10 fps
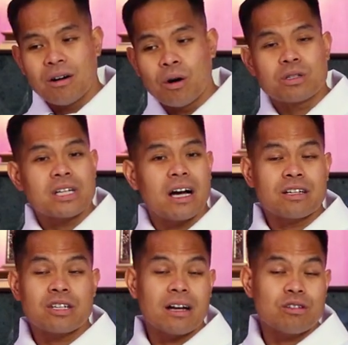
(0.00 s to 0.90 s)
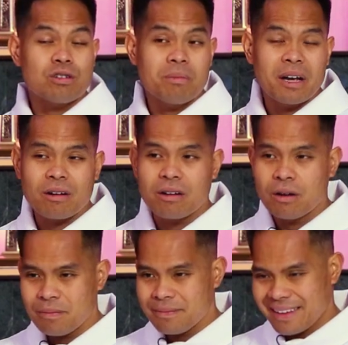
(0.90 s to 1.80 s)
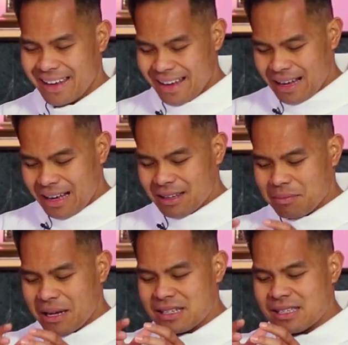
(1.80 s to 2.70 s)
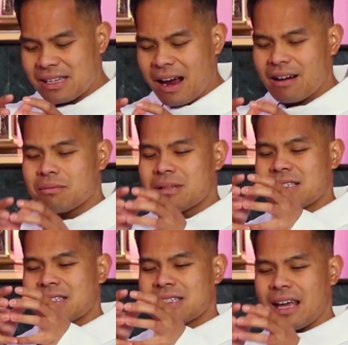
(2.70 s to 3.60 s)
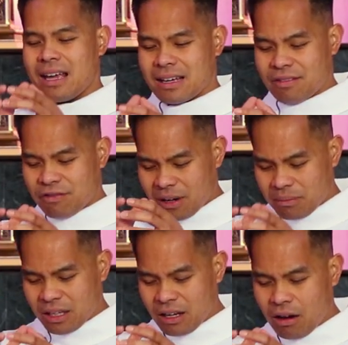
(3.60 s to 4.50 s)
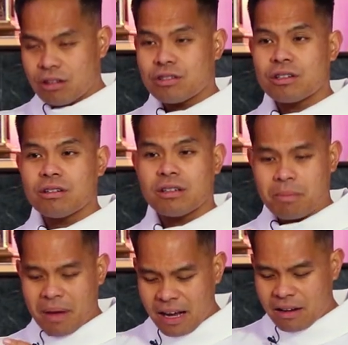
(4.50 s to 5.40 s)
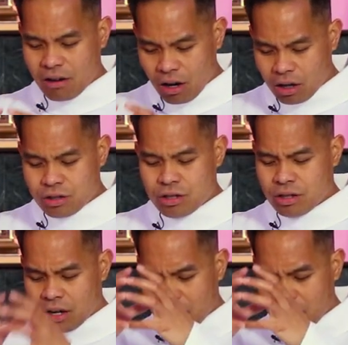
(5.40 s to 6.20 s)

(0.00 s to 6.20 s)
O Tantum Ergo. And the Blessed Sacrament is taken from the altar, the main altar,